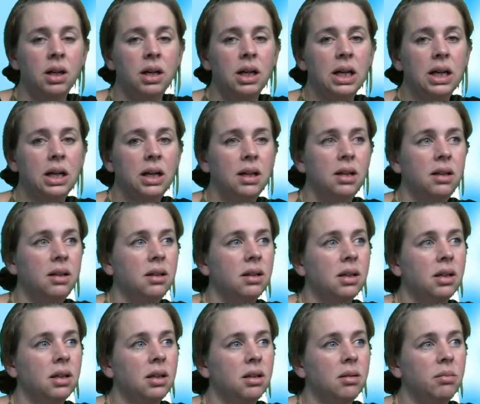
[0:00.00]
And
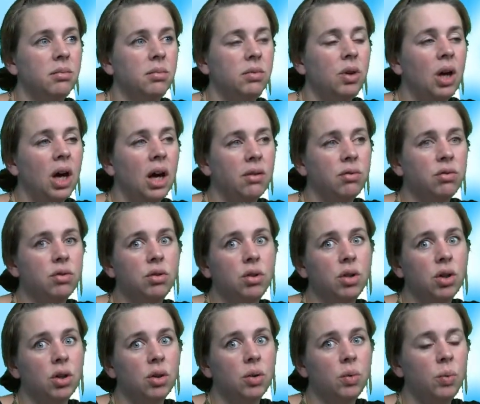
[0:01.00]
you have to
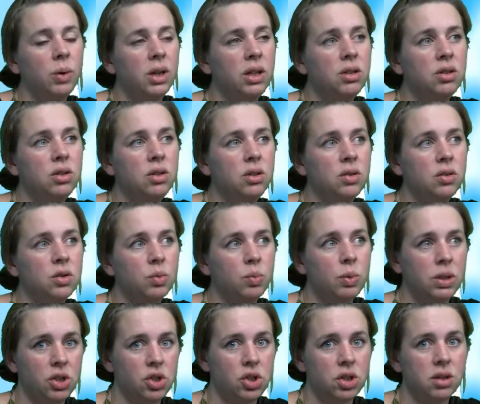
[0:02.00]
know when to use
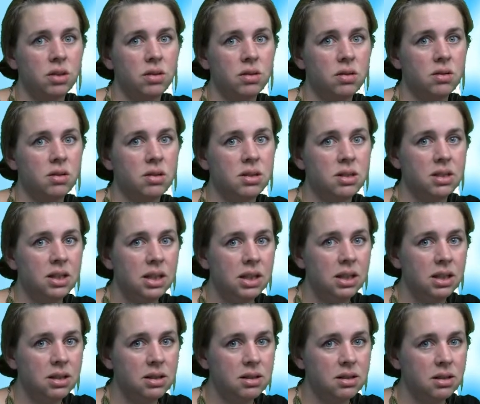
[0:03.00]
which. So
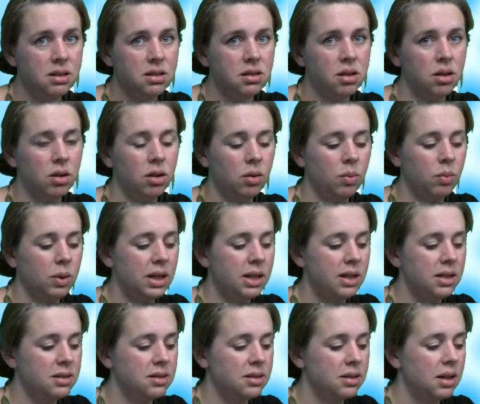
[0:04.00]
since is
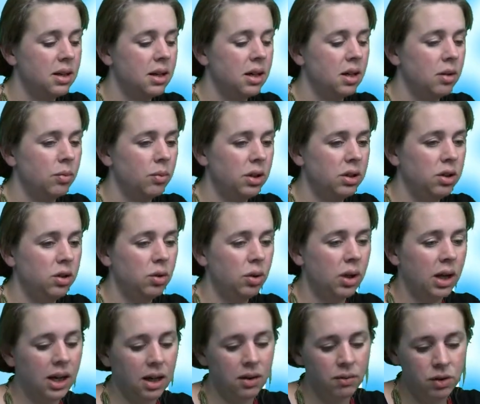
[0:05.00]
always when you
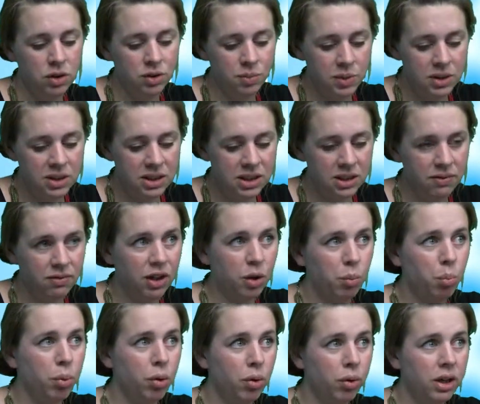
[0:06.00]
have a
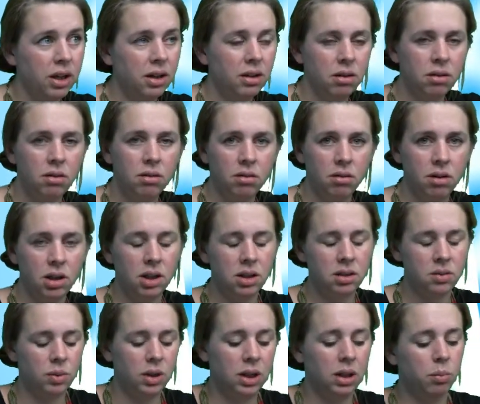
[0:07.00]
specific point,
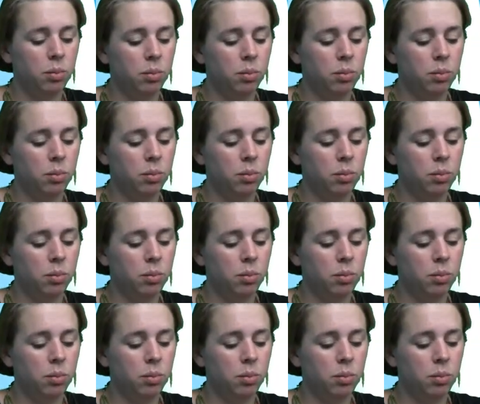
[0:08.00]
that's why the